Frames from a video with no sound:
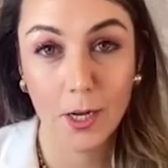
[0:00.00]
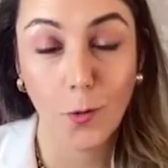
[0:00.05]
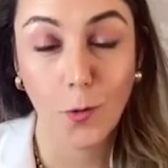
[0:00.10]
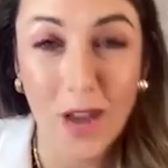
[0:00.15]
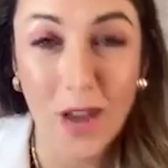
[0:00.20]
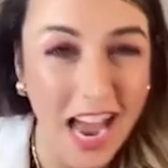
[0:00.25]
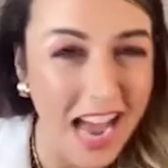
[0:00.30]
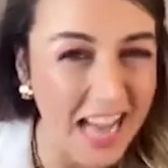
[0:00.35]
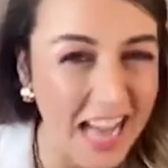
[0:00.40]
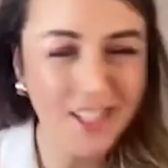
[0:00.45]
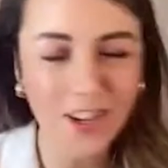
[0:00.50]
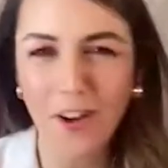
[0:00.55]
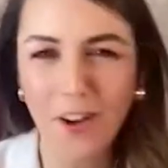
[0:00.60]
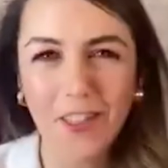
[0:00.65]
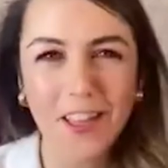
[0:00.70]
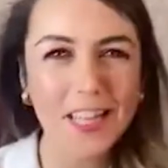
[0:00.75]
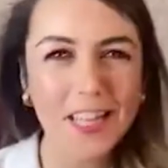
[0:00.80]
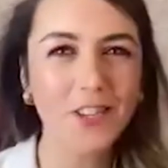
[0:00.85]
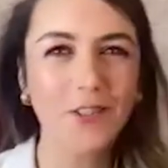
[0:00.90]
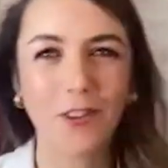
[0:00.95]
We ask all
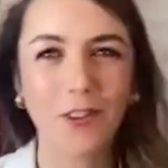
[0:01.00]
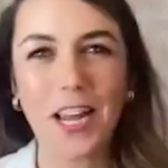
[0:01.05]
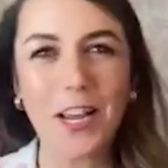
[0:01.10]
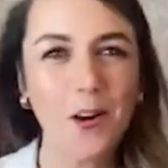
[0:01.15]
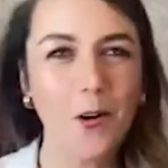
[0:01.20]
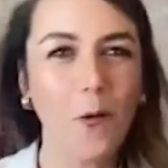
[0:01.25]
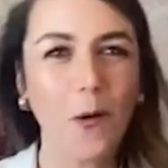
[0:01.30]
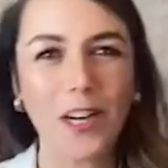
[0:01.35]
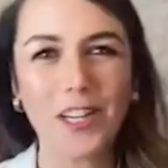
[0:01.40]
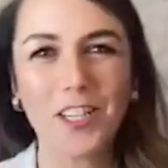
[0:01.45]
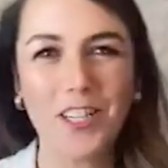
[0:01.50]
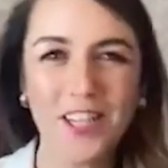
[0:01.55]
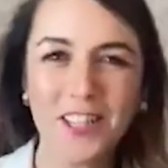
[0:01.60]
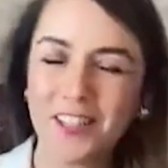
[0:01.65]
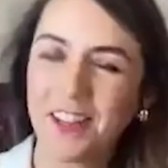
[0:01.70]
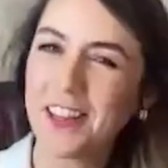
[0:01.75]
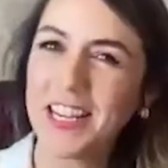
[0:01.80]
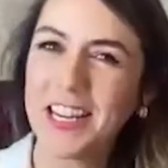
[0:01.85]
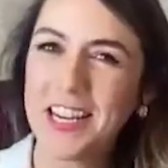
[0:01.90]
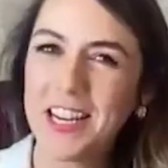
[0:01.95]
these great questions
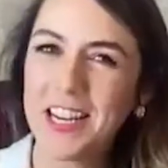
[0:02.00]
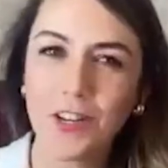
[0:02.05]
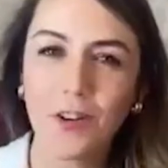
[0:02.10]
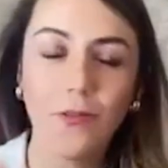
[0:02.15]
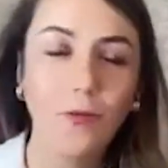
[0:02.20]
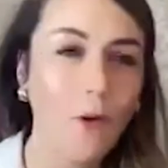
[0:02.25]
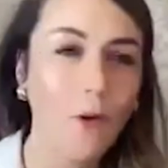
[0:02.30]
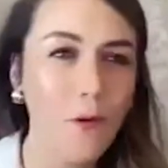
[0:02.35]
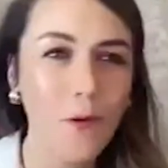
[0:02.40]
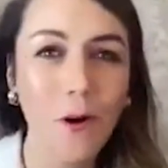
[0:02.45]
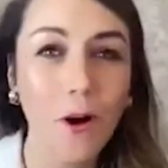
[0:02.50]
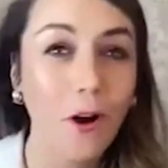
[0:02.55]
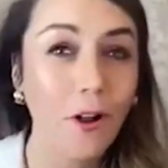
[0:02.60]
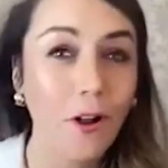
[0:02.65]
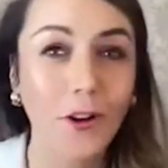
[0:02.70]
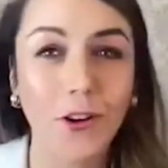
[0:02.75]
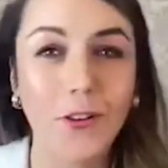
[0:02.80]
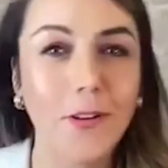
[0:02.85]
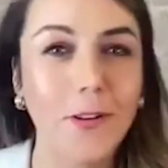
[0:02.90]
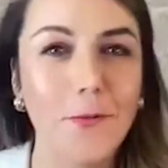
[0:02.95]
on the initial phone
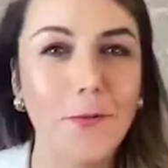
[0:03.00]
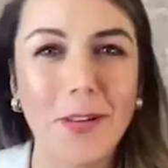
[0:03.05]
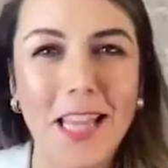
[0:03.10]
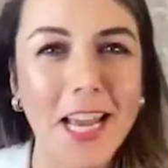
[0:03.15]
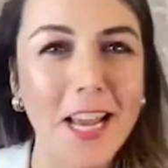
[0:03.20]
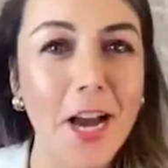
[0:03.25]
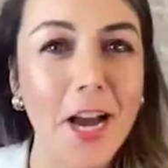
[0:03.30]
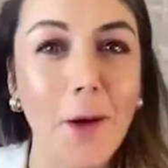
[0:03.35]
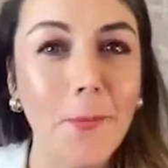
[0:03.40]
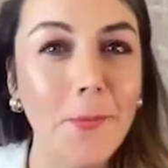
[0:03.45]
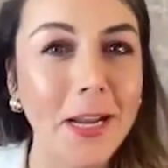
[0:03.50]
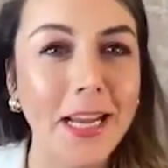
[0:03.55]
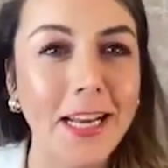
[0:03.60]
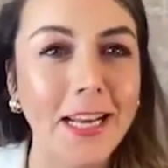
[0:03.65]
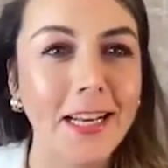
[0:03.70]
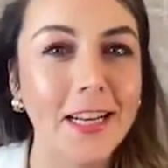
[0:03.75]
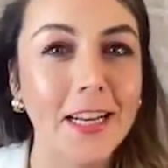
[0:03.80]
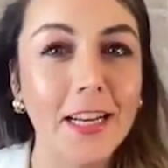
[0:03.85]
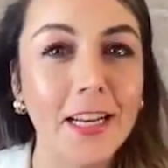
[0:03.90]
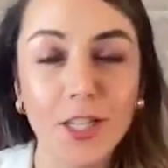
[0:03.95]
call or even when they come
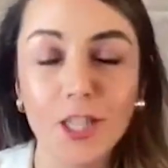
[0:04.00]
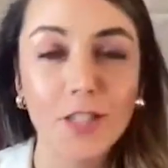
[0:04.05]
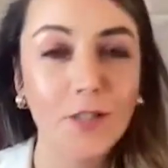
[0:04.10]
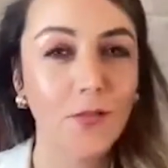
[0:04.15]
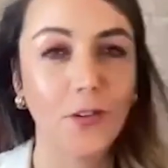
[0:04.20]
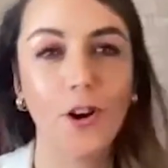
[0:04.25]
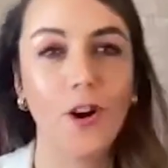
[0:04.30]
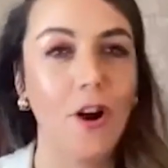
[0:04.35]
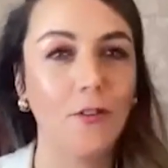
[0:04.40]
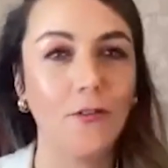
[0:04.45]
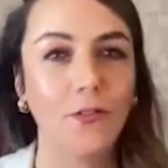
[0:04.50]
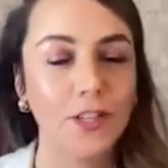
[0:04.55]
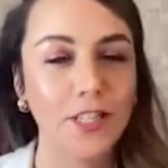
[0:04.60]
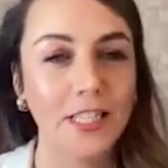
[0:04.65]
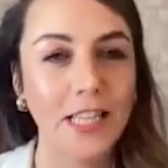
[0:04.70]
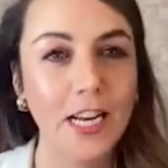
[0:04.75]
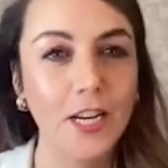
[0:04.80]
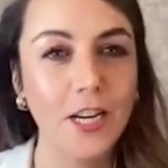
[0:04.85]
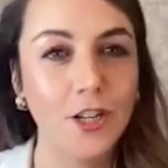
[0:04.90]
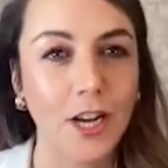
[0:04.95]
in just for
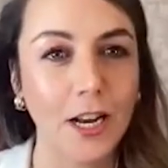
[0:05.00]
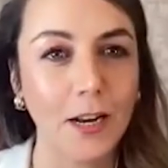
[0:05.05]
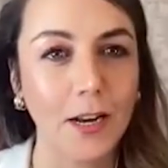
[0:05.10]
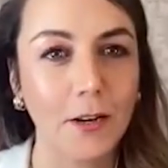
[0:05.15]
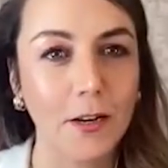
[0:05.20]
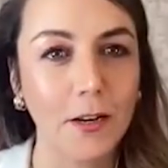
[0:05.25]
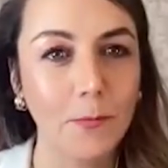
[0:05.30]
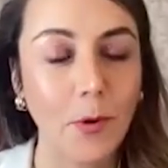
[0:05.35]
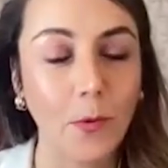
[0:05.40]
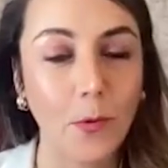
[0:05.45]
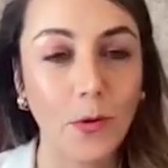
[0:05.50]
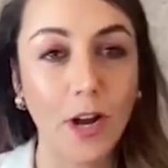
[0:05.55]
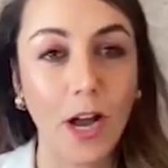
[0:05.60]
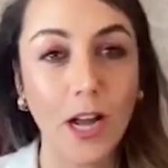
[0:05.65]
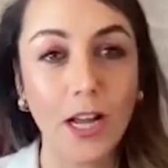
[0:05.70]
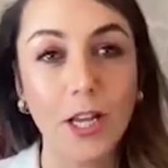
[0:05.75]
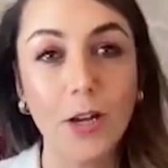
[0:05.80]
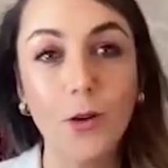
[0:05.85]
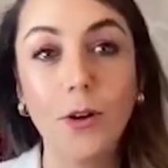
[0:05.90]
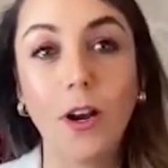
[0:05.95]
conversation, but we're
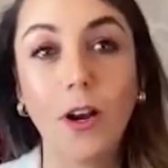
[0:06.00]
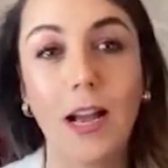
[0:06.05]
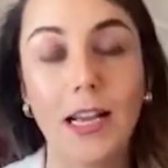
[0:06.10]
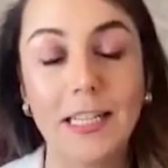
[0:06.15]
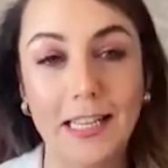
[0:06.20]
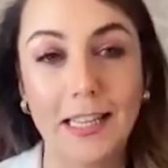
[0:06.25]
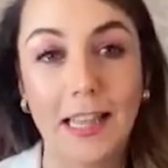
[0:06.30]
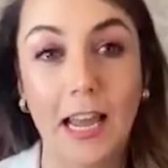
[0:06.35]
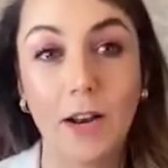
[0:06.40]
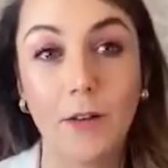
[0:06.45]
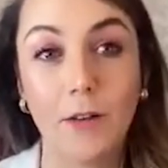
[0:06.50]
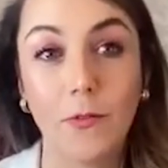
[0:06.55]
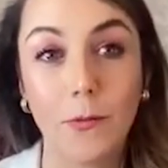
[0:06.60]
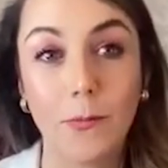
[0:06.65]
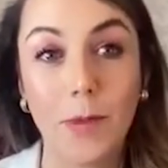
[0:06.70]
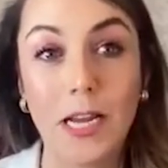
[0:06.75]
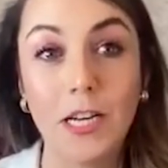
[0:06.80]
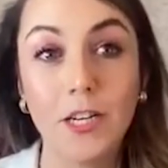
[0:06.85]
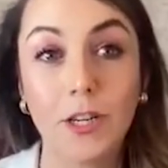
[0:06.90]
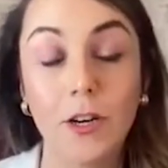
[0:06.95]
not utilizing that
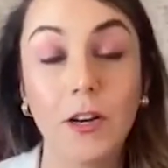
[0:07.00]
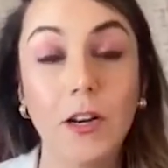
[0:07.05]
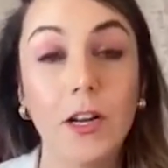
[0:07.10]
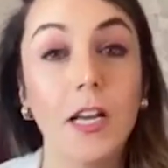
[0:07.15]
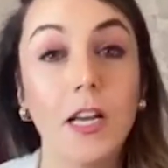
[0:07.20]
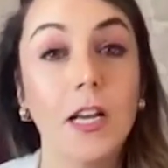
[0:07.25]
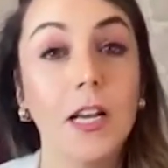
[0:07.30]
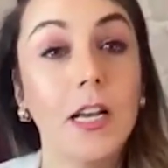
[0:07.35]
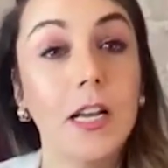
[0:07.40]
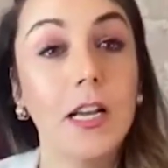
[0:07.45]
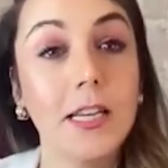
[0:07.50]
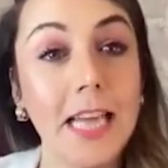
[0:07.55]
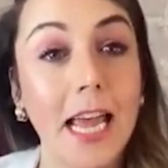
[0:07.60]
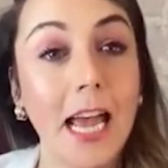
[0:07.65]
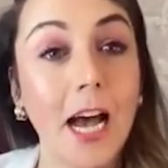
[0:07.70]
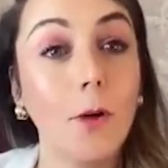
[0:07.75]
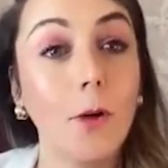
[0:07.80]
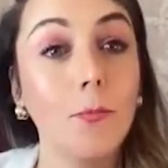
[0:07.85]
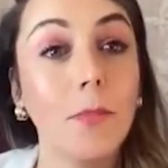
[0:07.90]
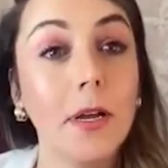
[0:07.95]
information to
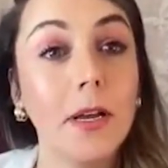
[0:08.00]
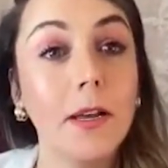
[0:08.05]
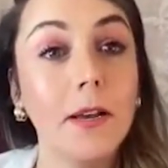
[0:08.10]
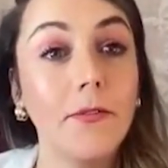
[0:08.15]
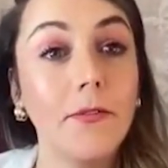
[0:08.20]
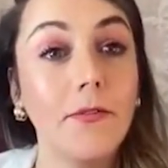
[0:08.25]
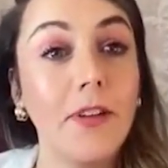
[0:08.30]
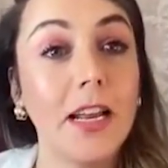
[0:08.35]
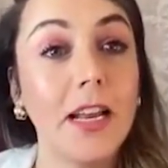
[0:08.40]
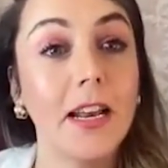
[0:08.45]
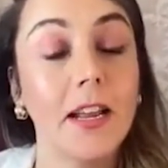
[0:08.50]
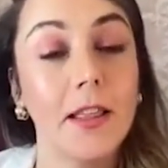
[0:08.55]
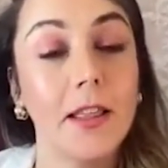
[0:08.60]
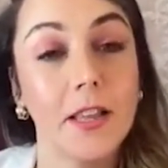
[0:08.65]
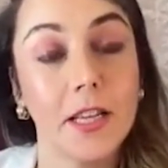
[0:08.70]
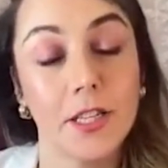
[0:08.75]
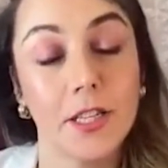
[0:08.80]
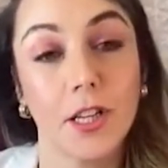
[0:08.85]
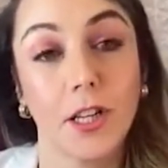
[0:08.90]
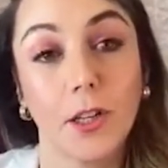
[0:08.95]
help fit
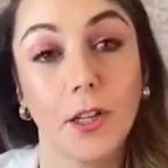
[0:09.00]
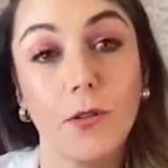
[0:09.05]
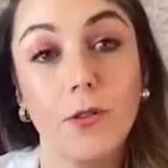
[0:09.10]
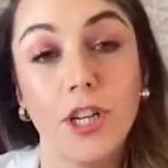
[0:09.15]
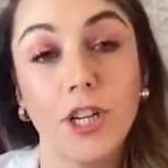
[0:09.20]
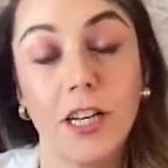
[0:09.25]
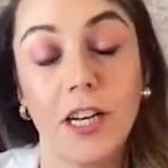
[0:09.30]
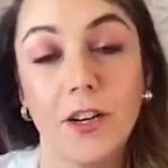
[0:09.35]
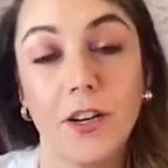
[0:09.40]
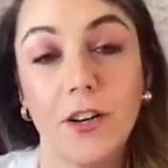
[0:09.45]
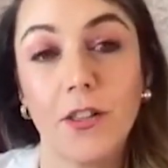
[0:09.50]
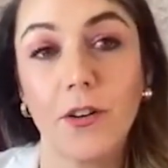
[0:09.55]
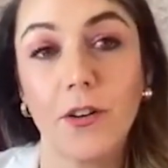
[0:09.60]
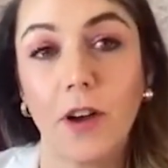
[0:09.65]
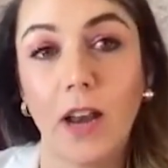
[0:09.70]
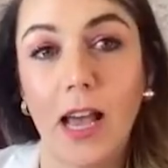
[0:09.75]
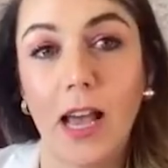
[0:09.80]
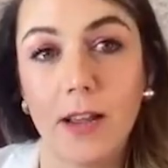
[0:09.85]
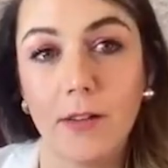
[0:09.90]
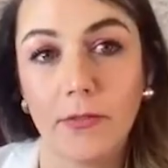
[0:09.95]
the solution into their
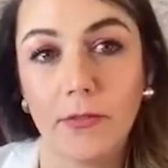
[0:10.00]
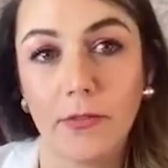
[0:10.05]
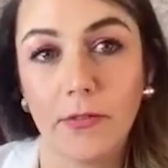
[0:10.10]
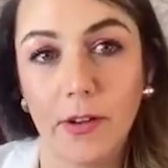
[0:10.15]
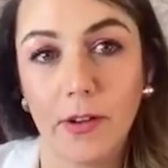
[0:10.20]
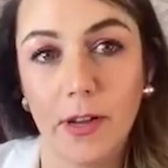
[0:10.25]
life.